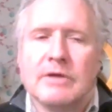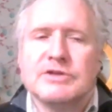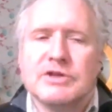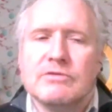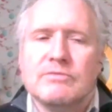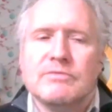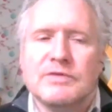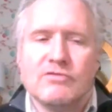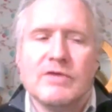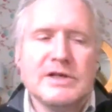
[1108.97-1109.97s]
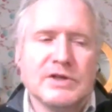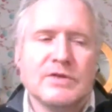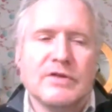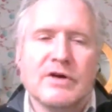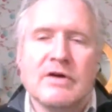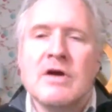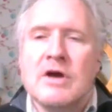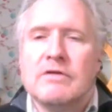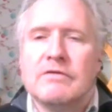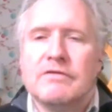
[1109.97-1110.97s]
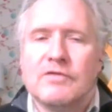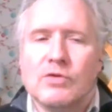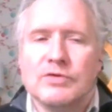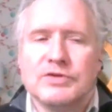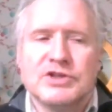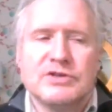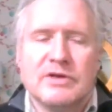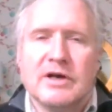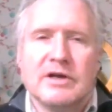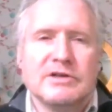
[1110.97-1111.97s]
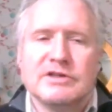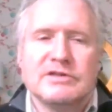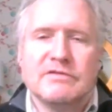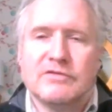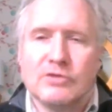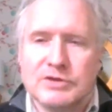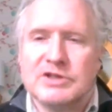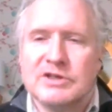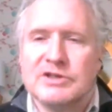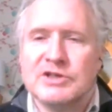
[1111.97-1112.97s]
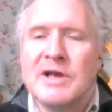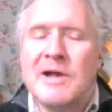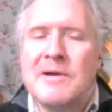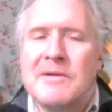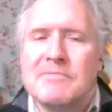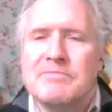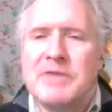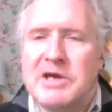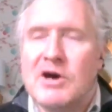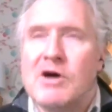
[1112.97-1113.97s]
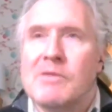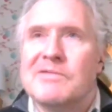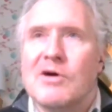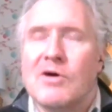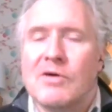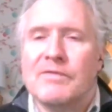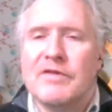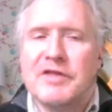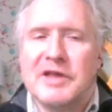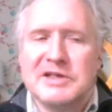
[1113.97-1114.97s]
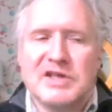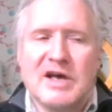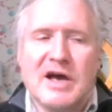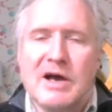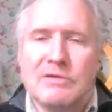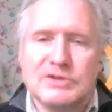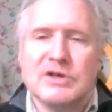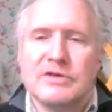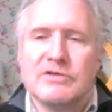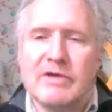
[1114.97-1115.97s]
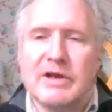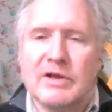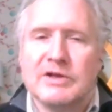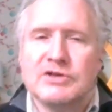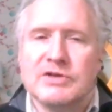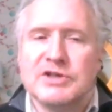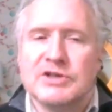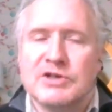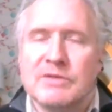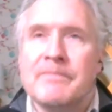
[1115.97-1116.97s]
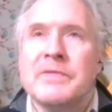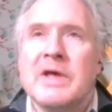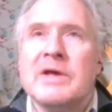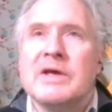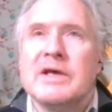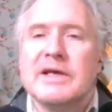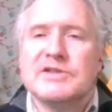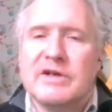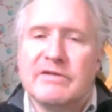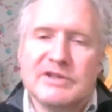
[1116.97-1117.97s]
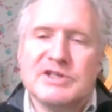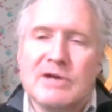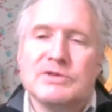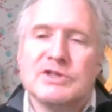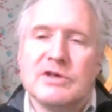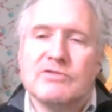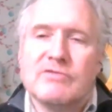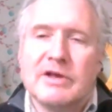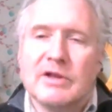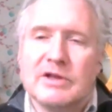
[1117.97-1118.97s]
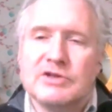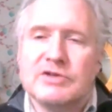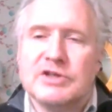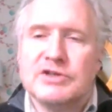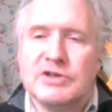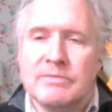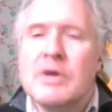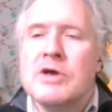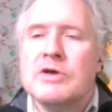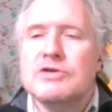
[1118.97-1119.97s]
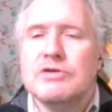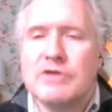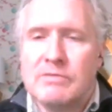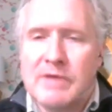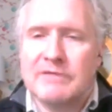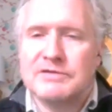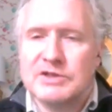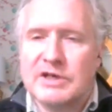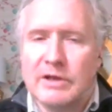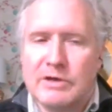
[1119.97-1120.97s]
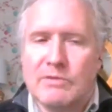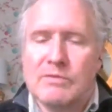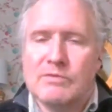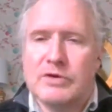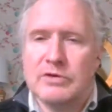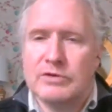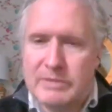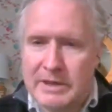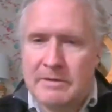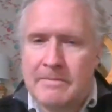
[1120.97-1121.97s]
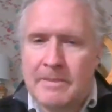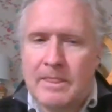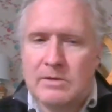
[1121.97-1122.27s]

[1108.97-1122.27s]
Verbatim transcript: You know, so the reason that frauds and fraudsters pick up on things that are outside the regulatory system is that if it's outside the regulatory system, you don't have to tell anyone what you're doing